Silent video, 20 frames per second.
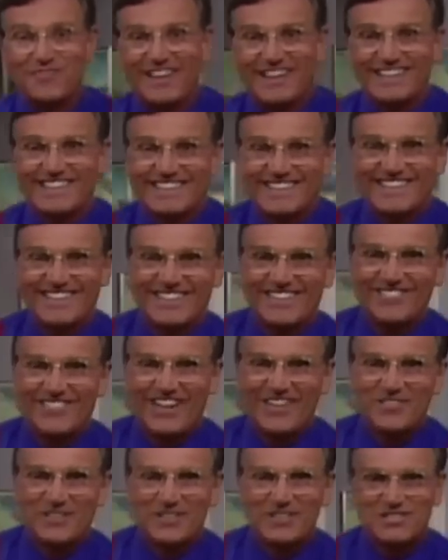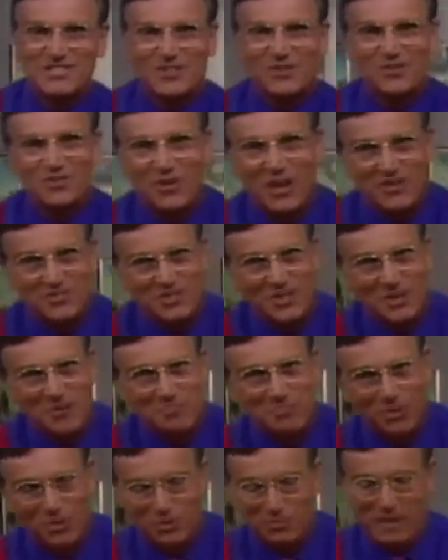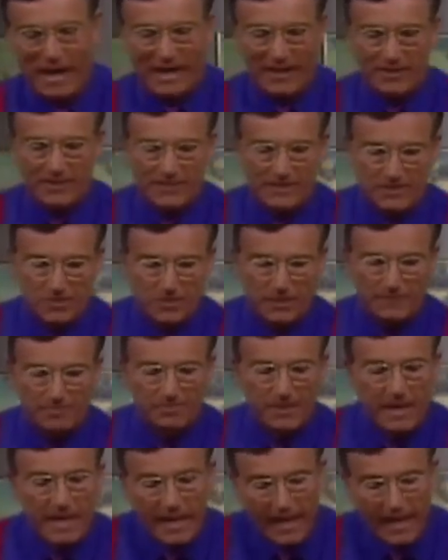make if I were you, if I was going to pull back on this one.